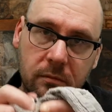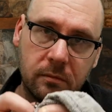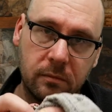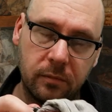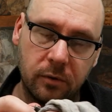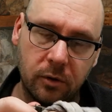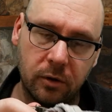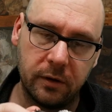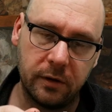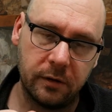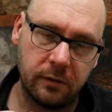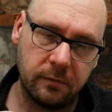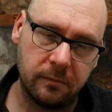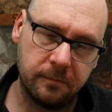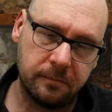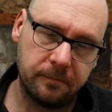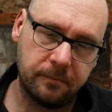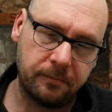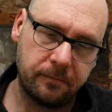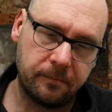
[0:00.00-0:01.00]
pod
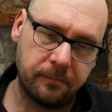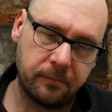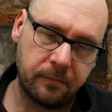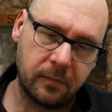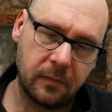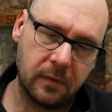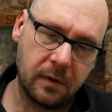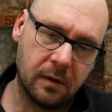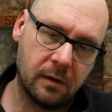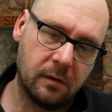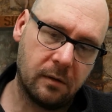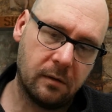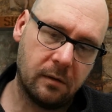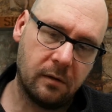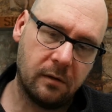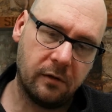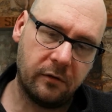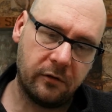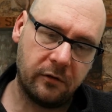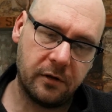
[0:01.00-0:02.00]

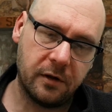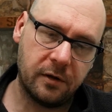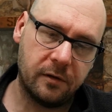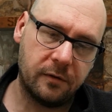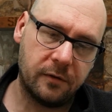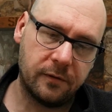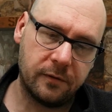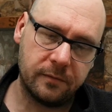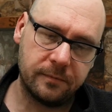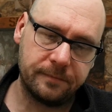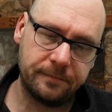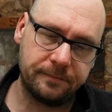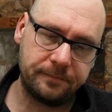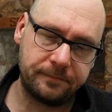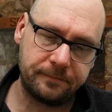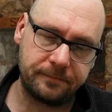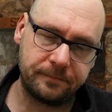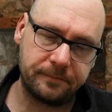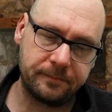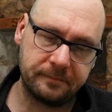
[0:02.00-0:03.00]
itself.
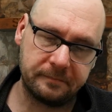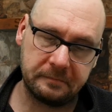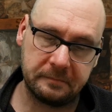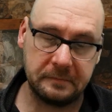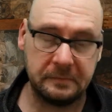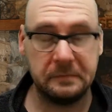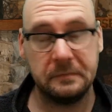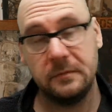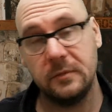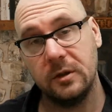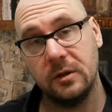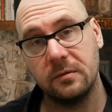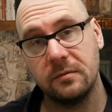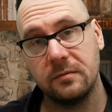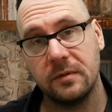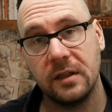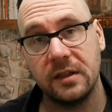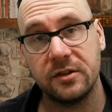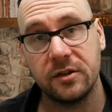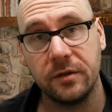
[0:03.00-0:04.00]
Well,
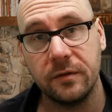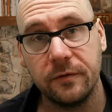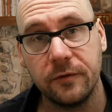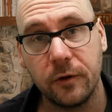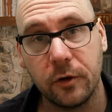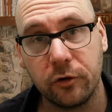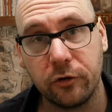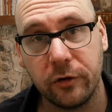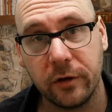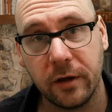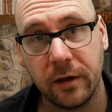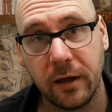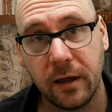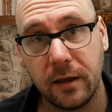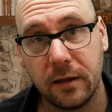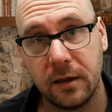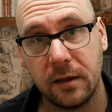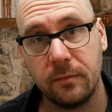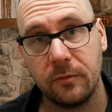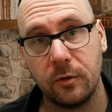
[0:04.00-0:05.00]
that's unfortunate that
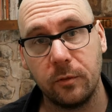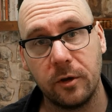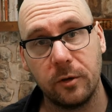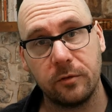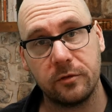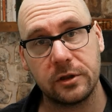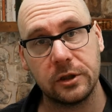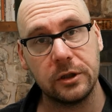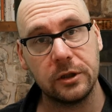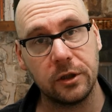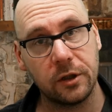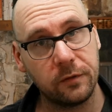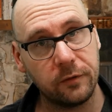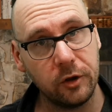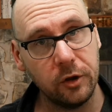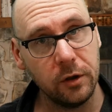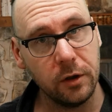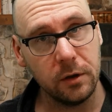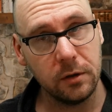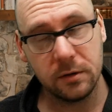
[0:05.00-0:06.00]
happened when I was doing the
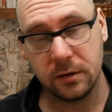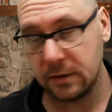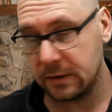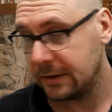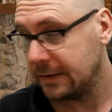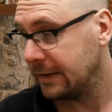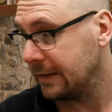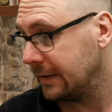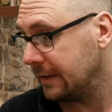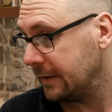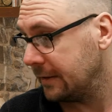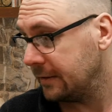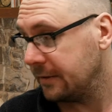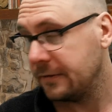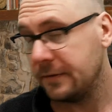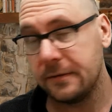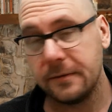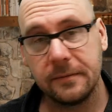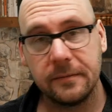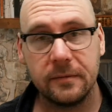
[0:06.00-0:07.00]
review.
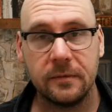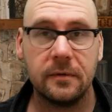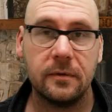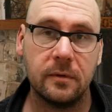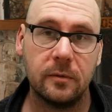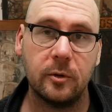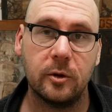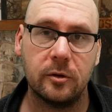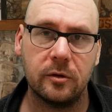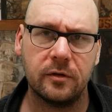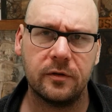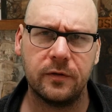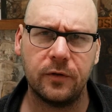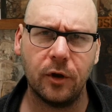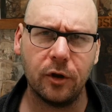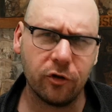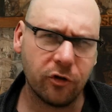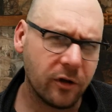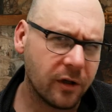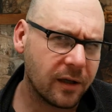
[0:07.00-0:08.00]
Well, it's
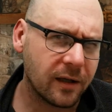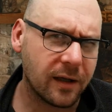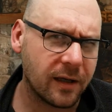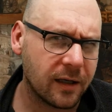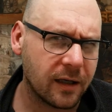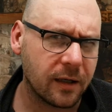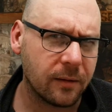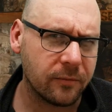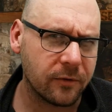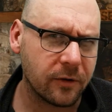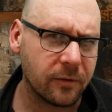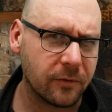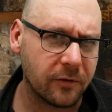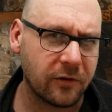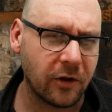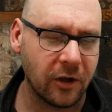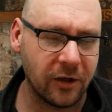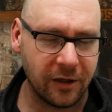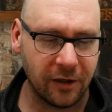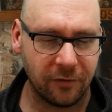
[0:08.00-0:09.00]
fortunate that happened when I was
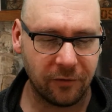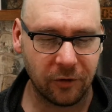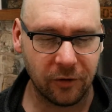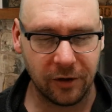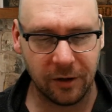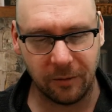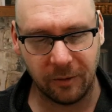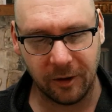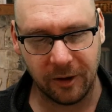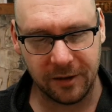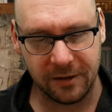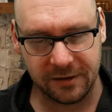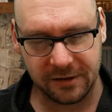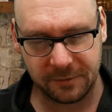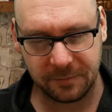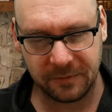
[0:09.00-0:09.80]
doing the review, to be honest,